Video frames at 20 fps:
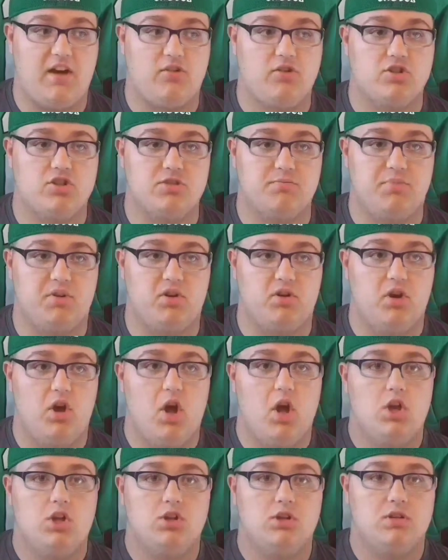
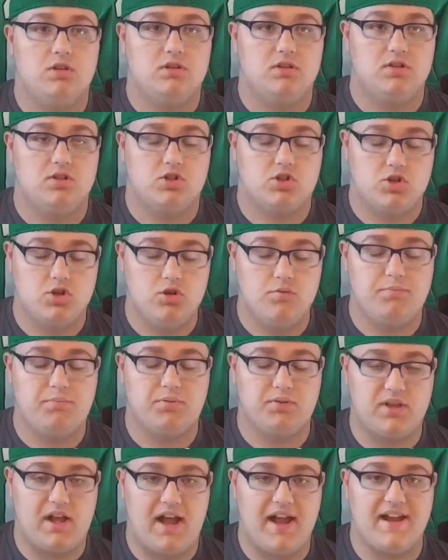non-eligible
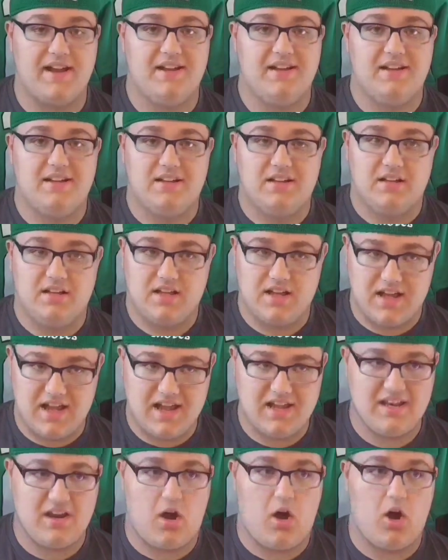to play
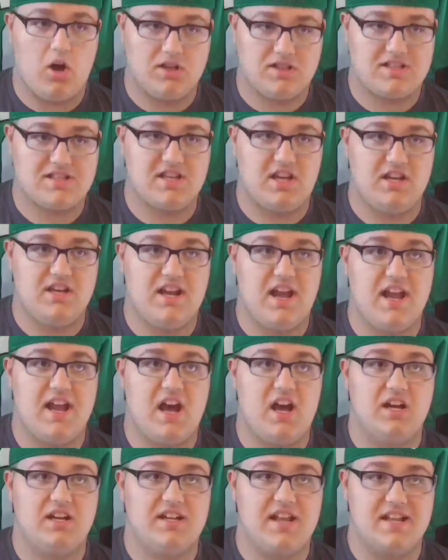on
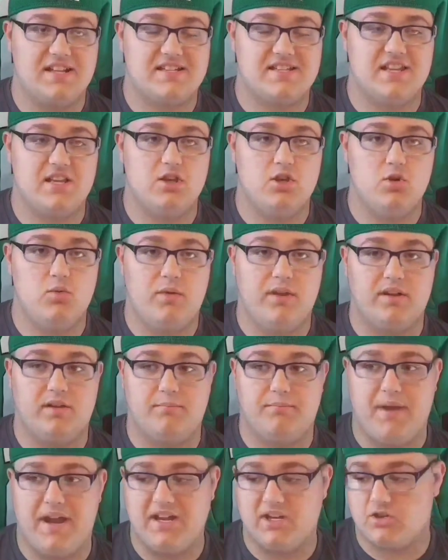Sunday against the
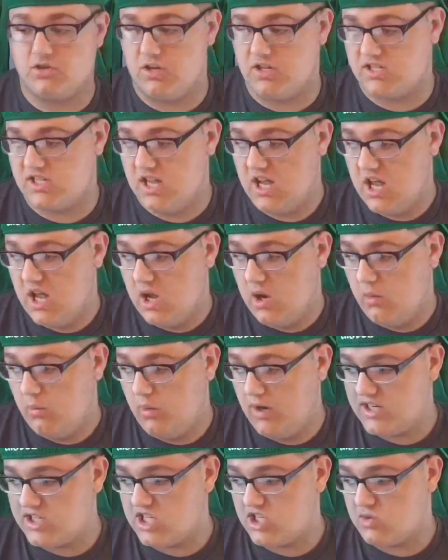New England Patriots,
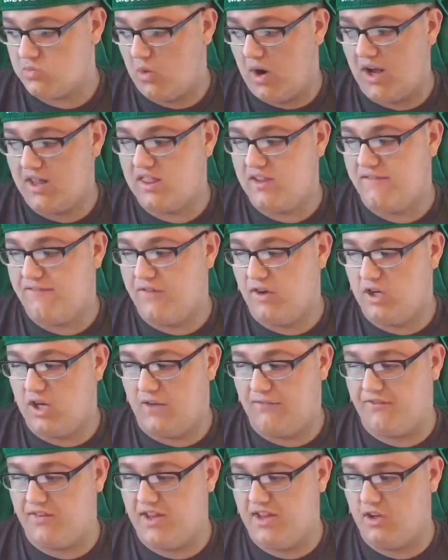which is why the
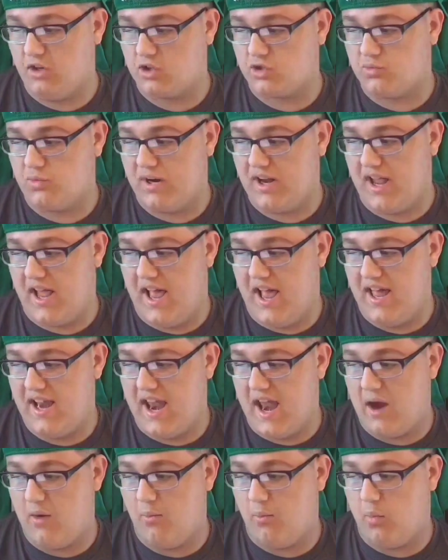Philadelphia Eagles went
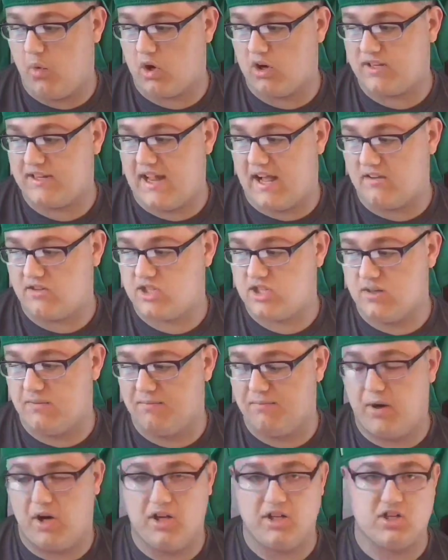ahead and worked
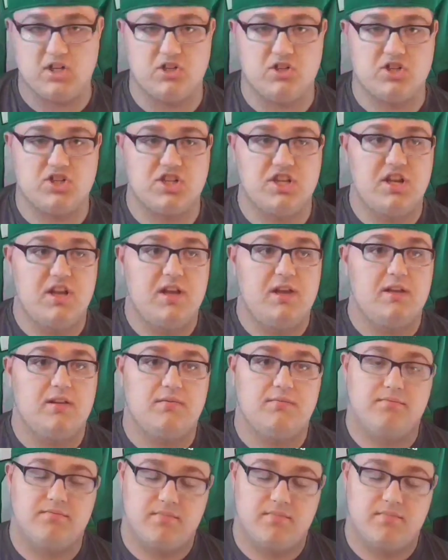out some punters,